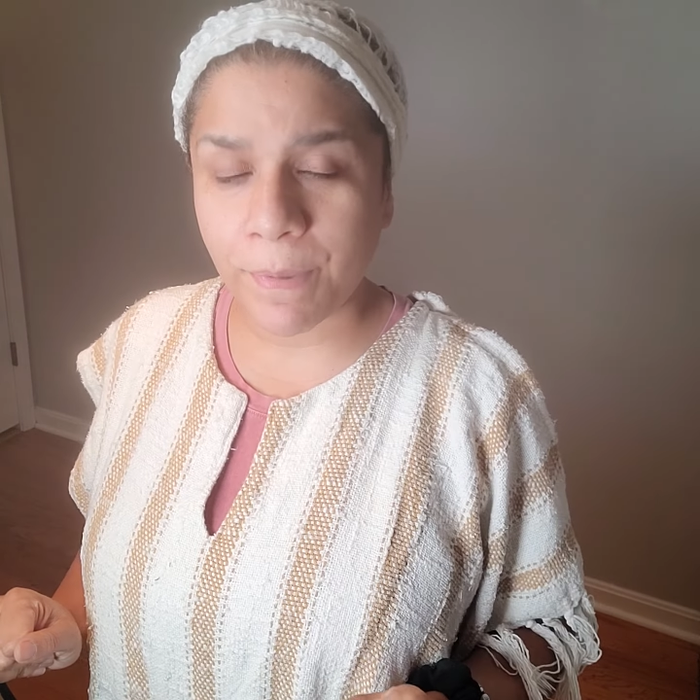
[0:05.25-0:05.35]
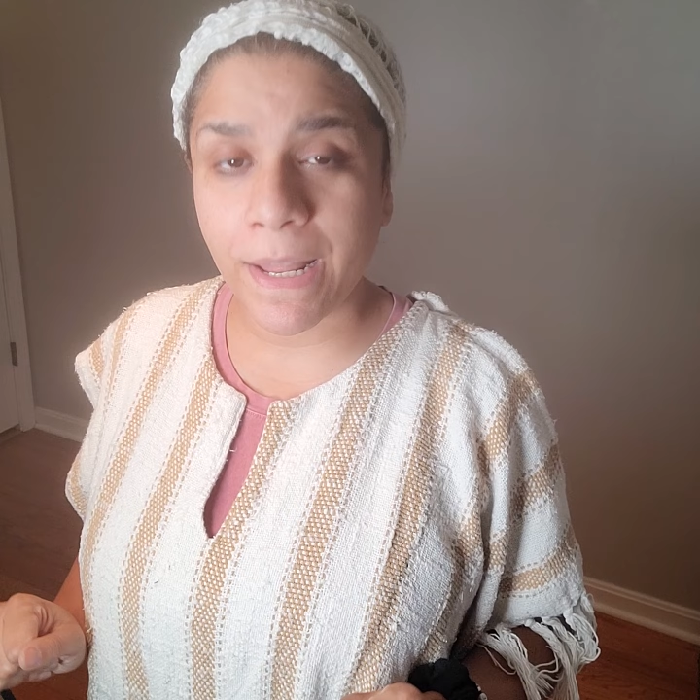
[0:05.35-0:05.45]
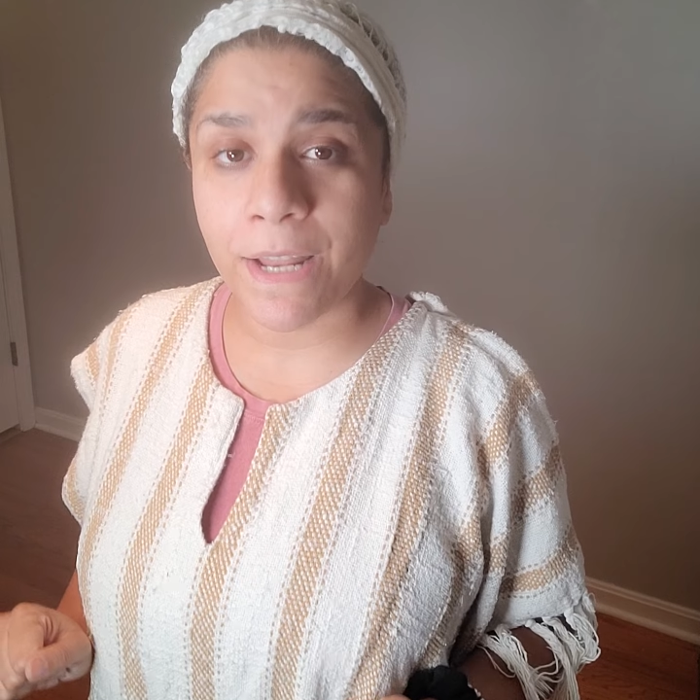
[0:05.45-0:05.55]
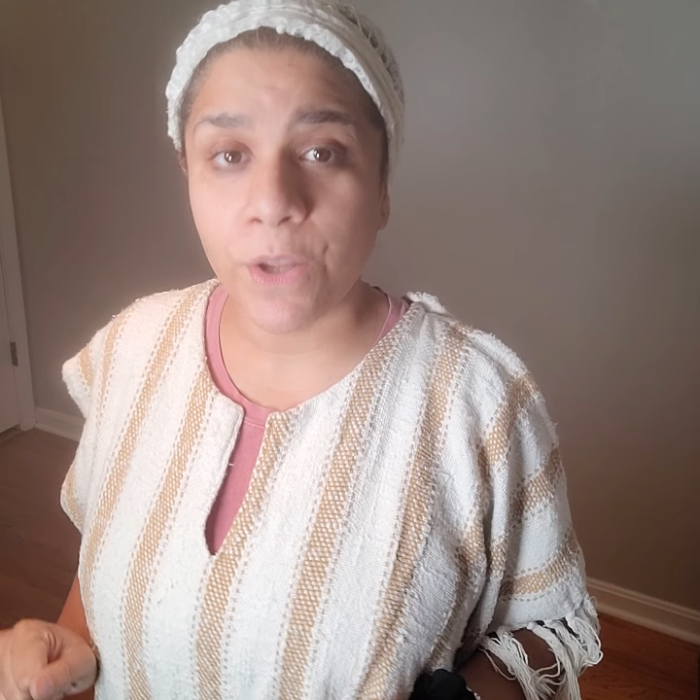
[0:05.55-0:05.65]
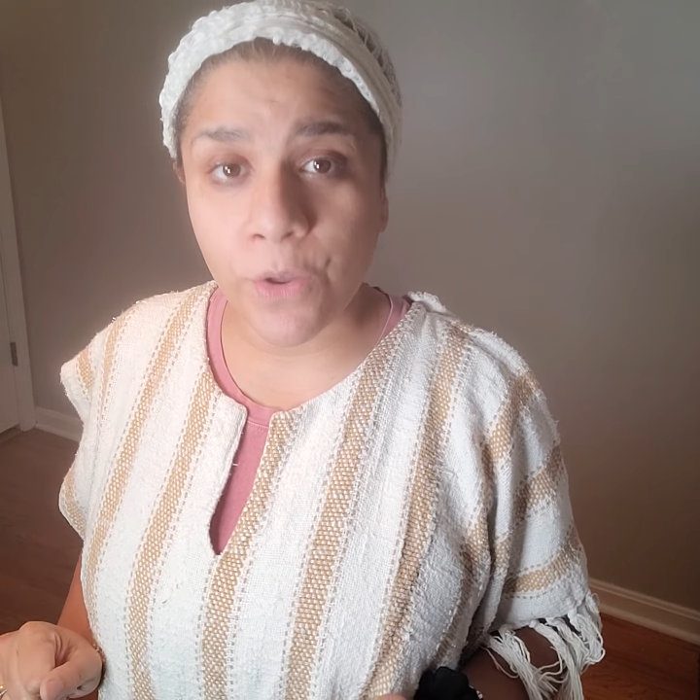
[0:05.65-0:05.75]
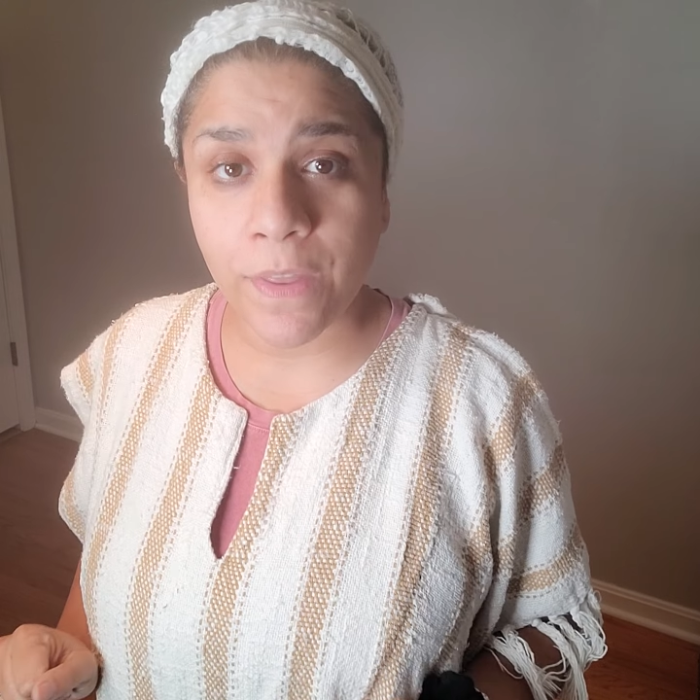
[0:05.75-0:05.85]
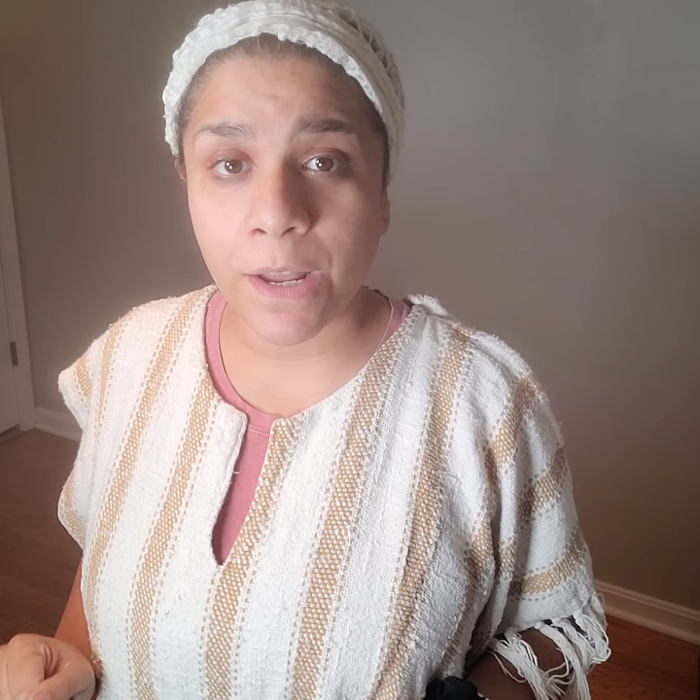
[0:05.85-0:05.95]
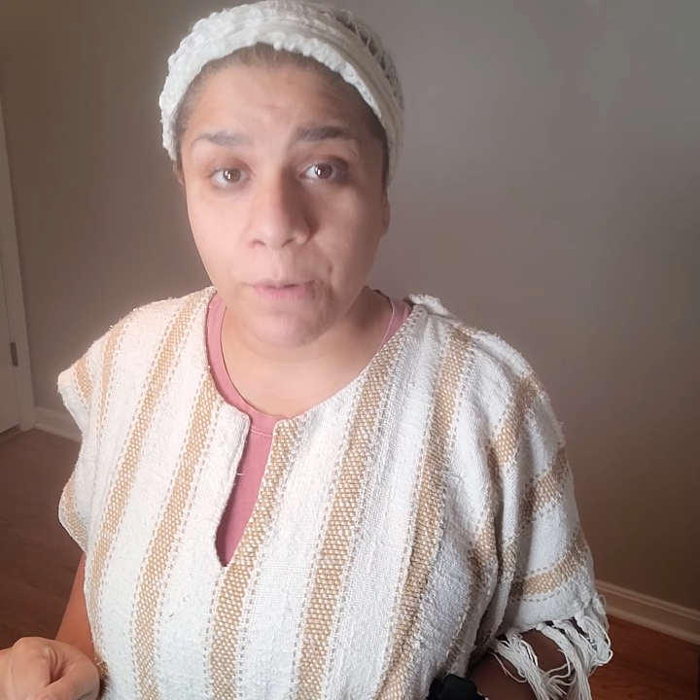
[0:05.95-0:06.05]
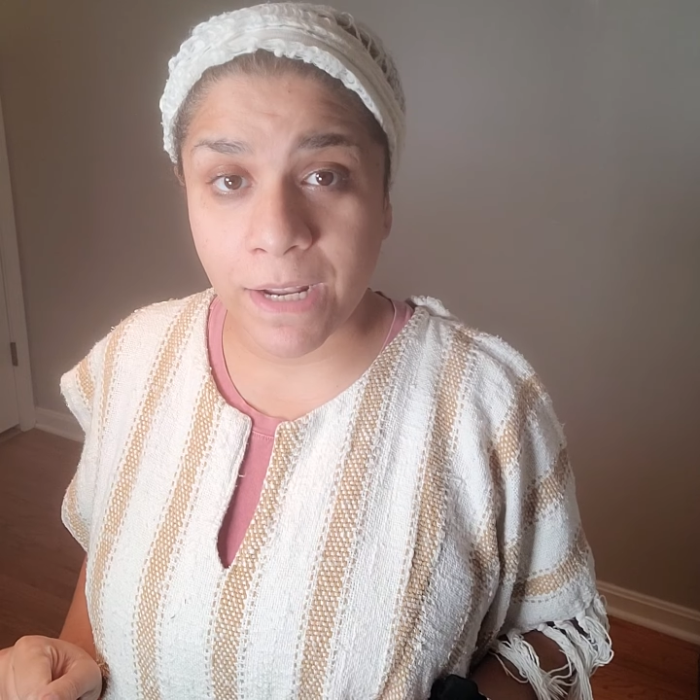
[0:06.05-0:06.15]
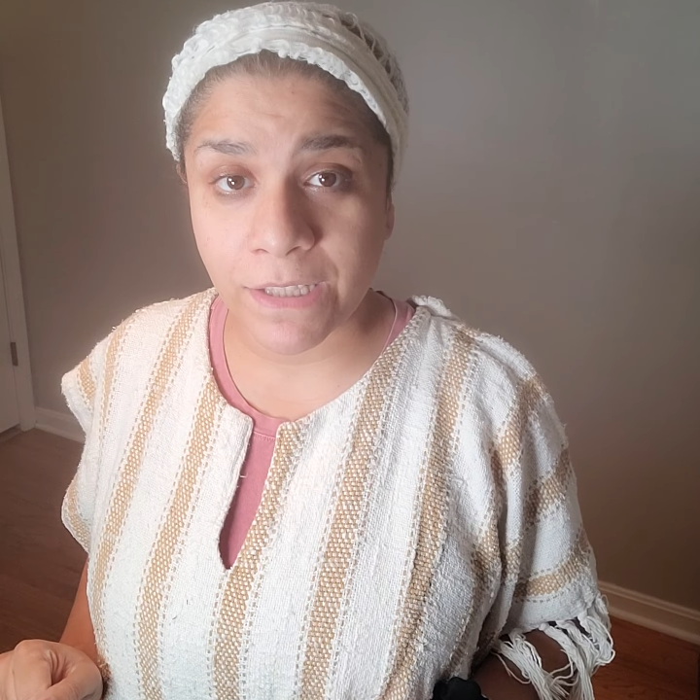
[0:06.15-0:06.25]
but I know that
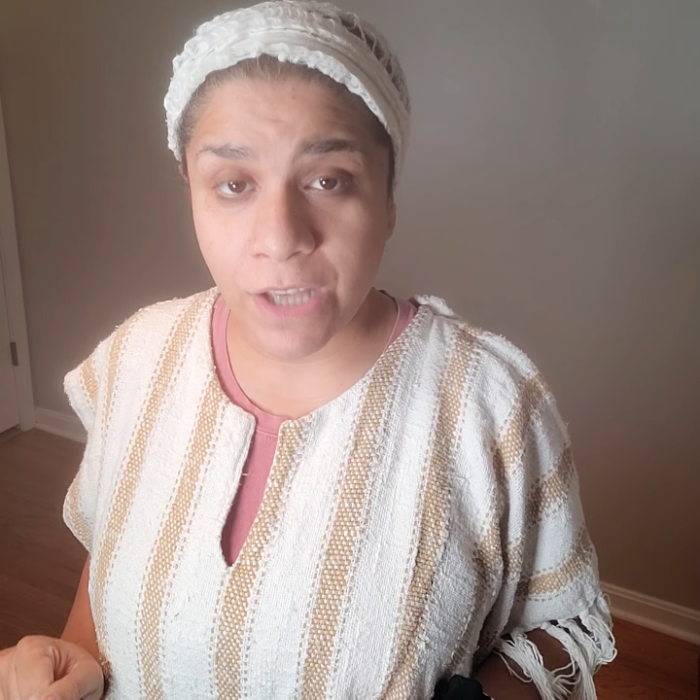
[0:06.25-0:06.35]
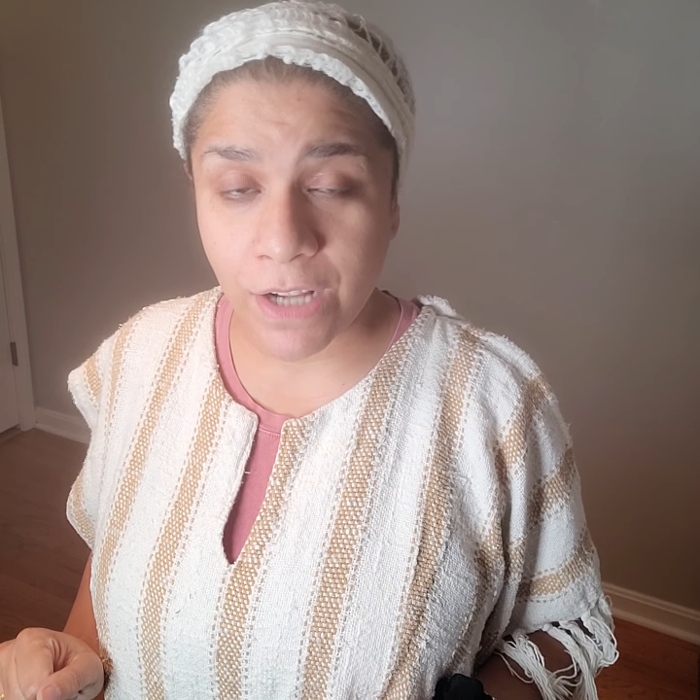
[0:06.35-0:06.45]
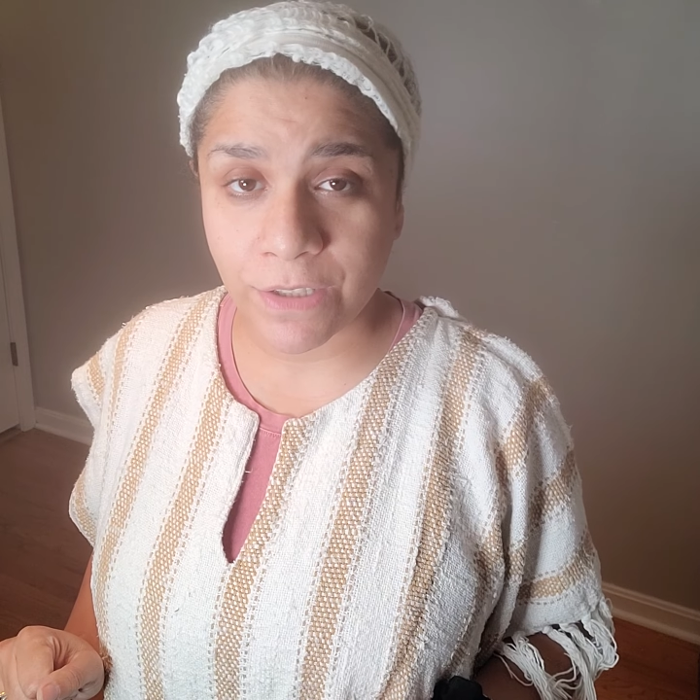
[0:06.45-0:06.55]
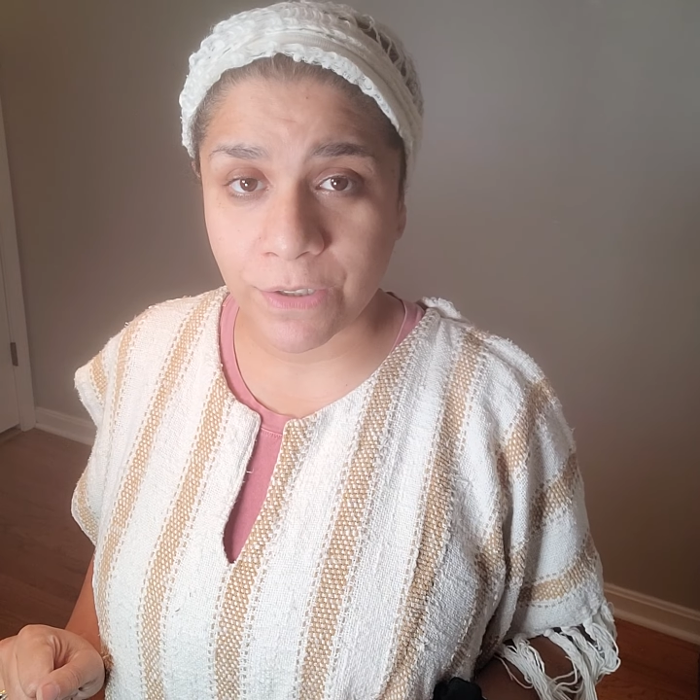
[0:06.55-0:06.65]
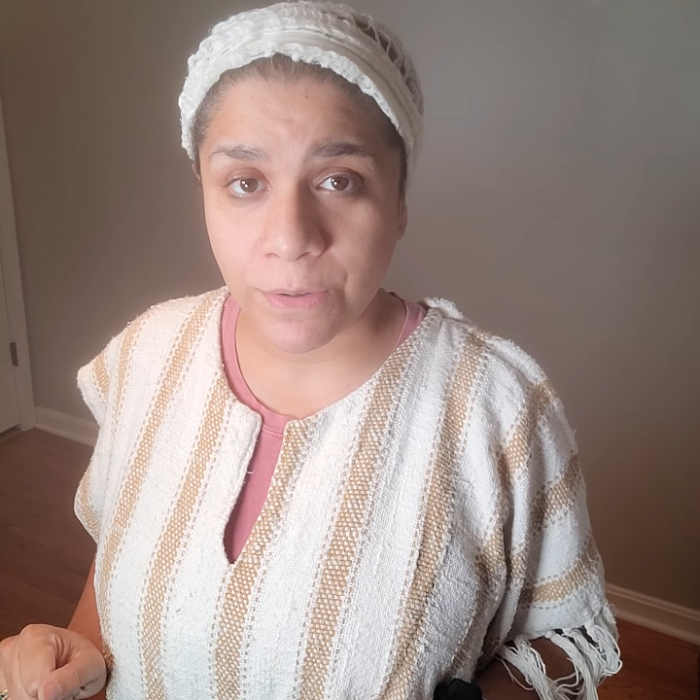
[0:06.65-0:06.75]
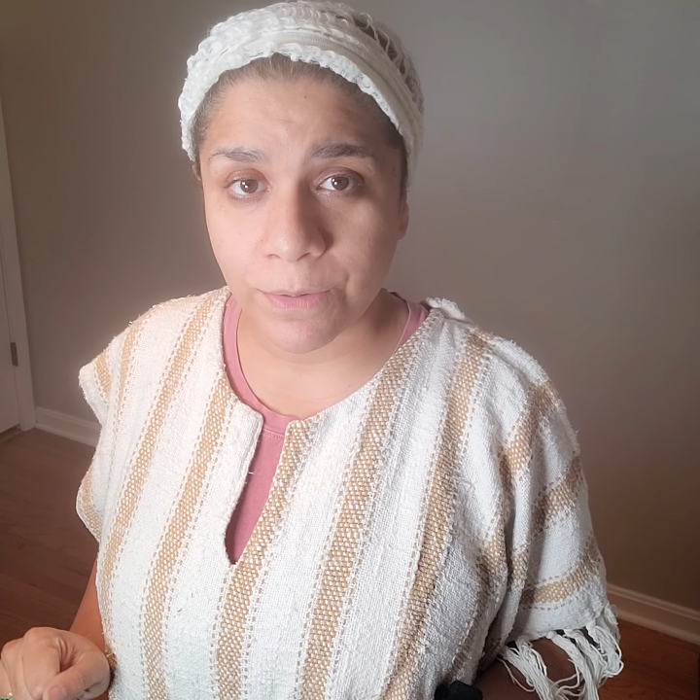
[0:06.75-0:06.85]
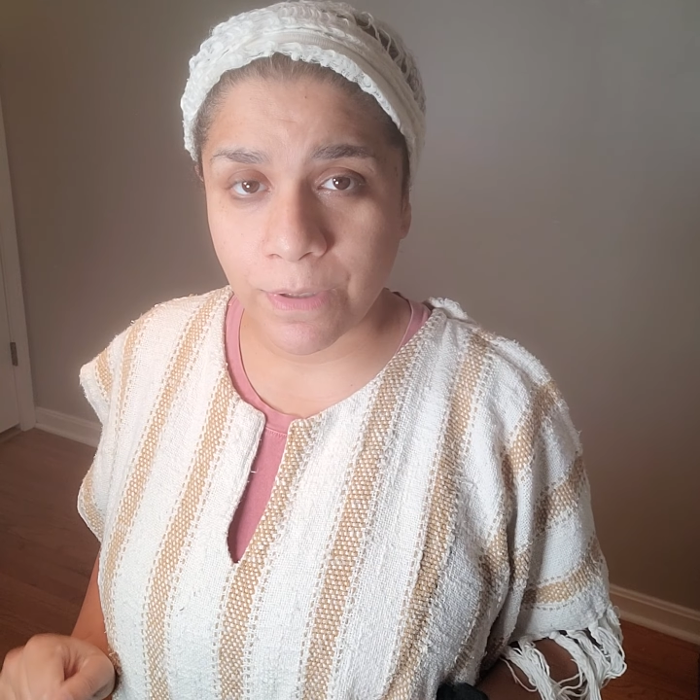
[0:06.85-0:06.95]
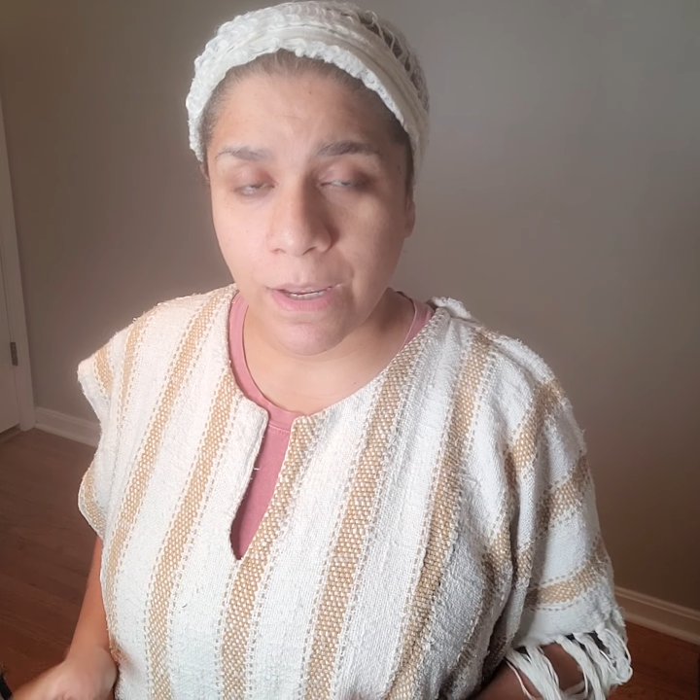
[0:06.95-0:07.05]
I want to talk to you.